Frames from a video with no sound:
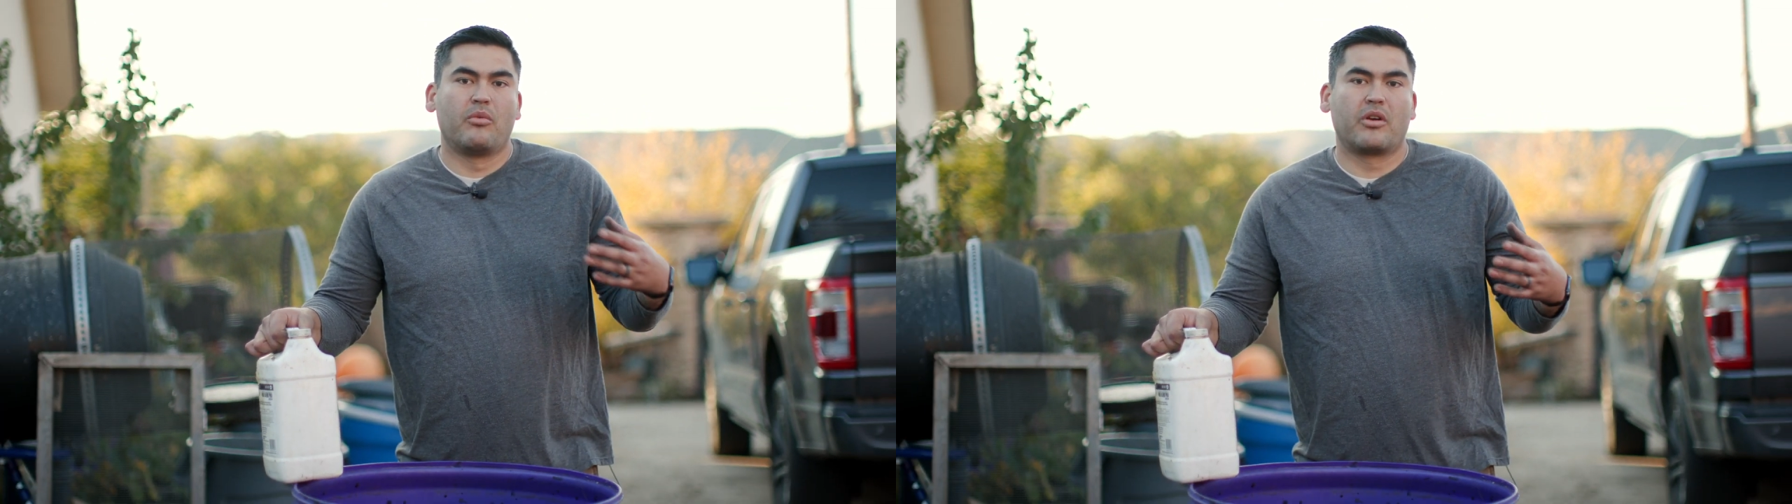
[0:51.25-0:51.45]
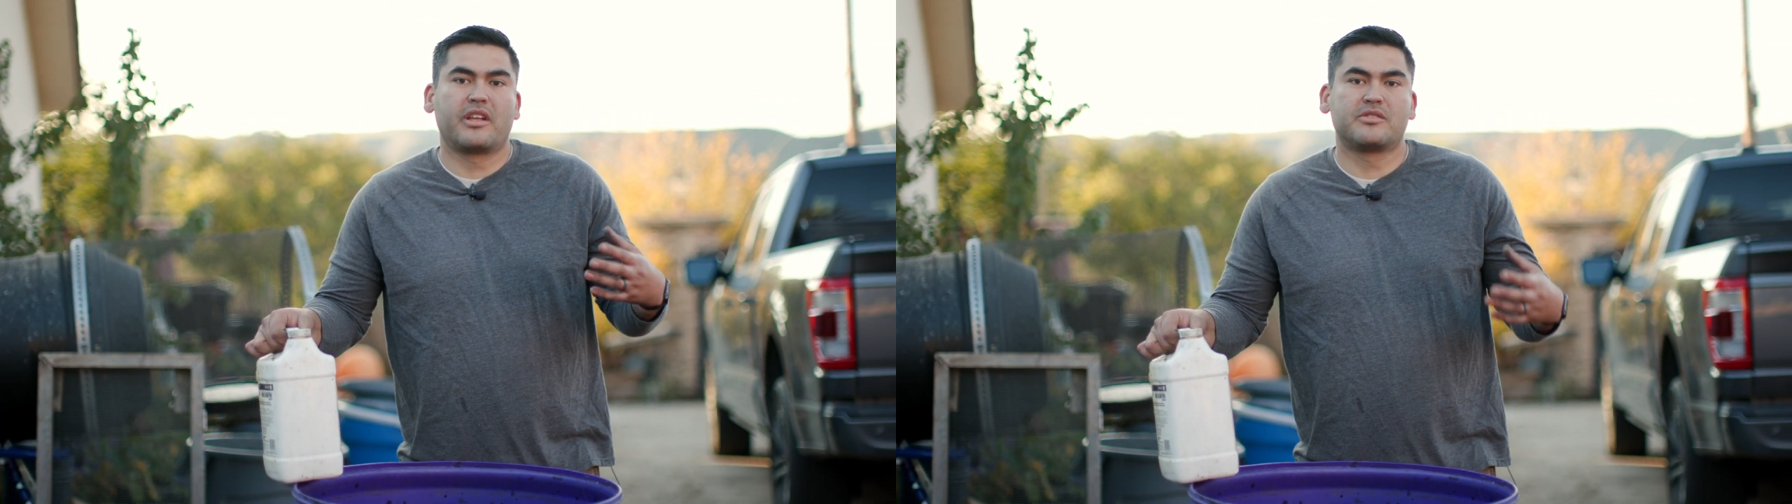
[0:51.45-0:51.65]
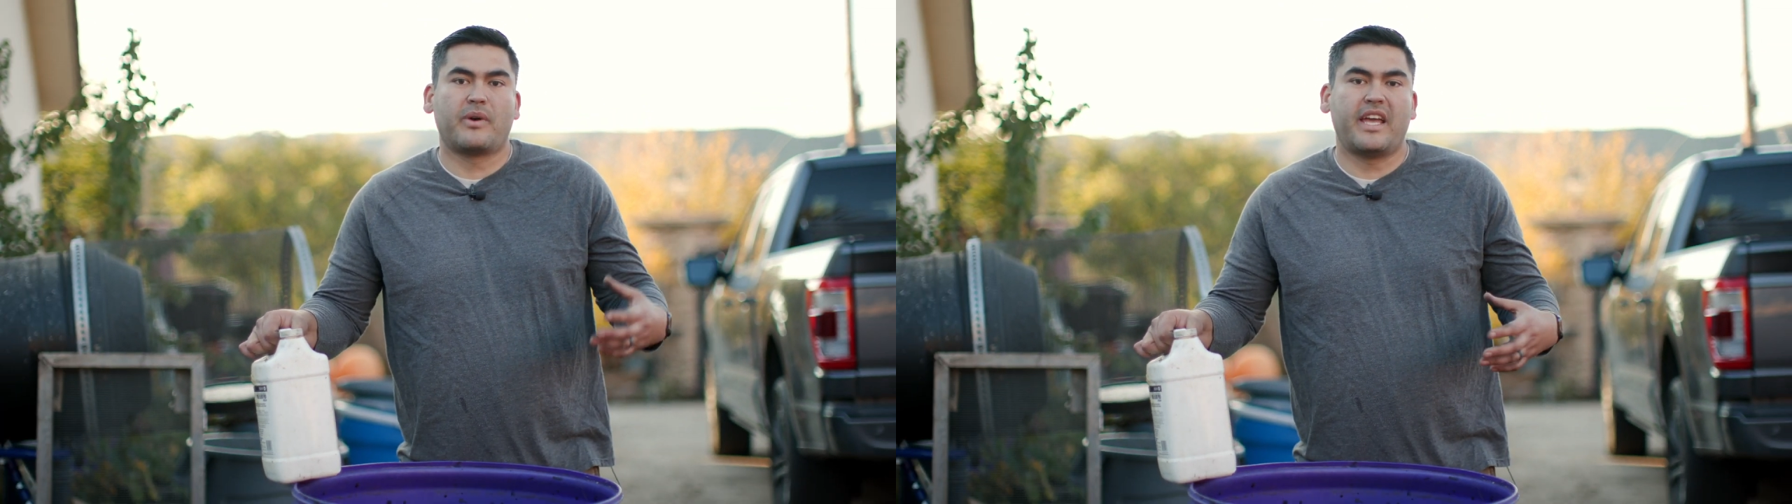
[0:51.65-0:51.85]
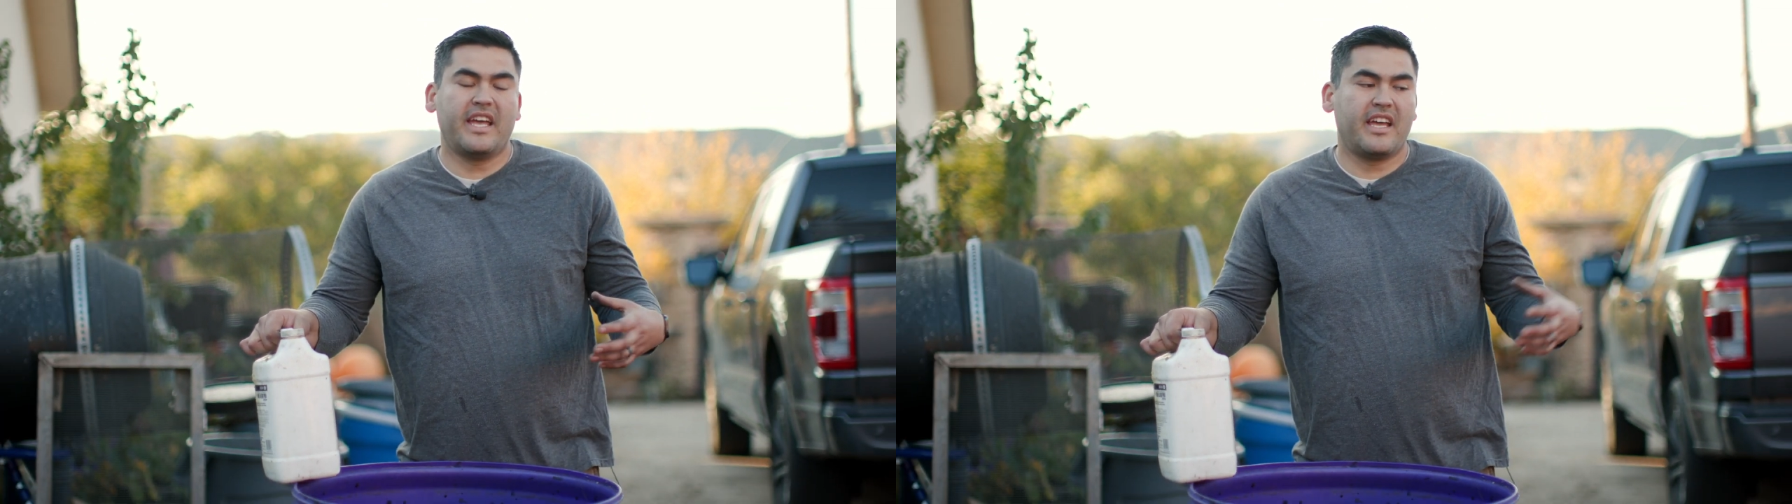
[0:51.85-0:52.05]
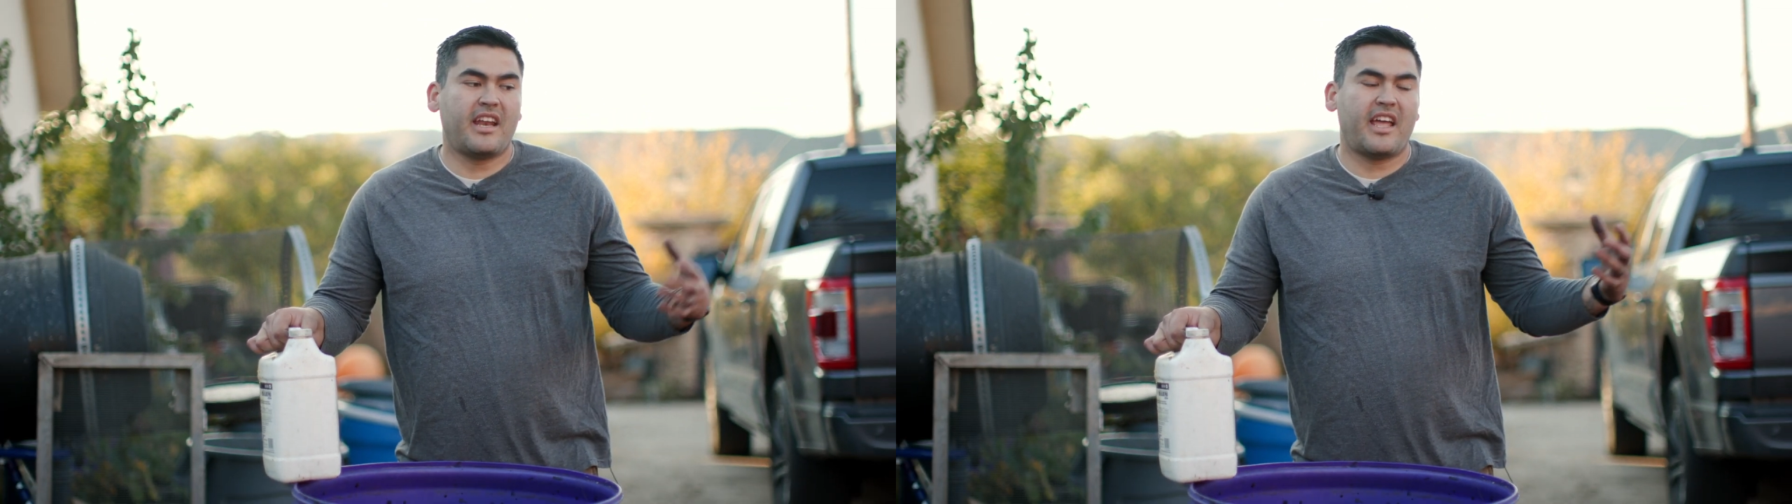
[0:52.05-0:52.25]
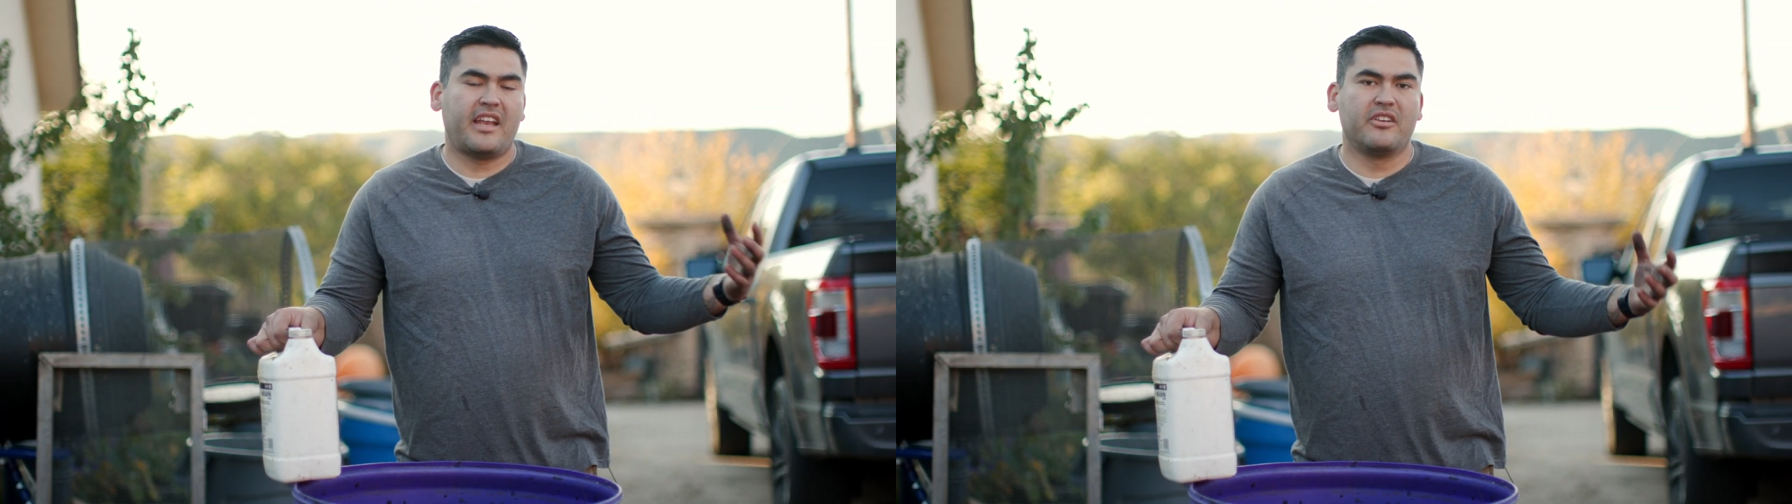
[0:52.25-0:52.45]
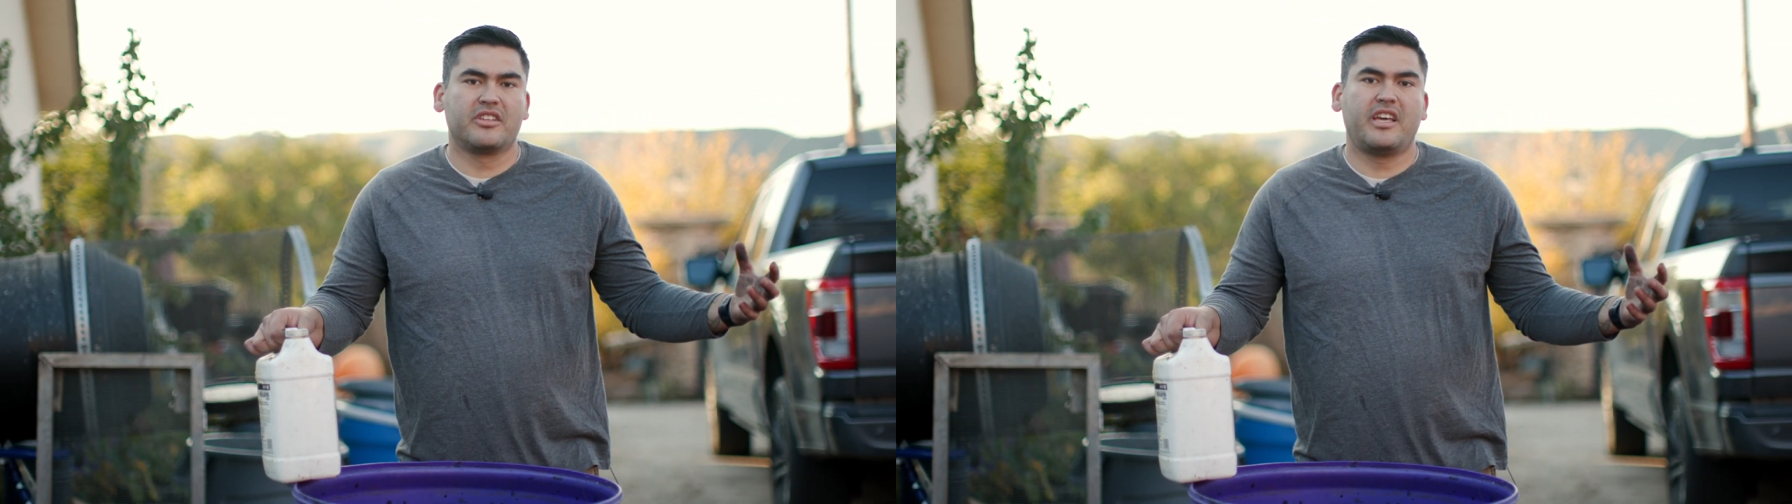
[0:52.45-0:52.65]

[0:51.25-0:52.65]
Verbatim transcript: work its way in and it'll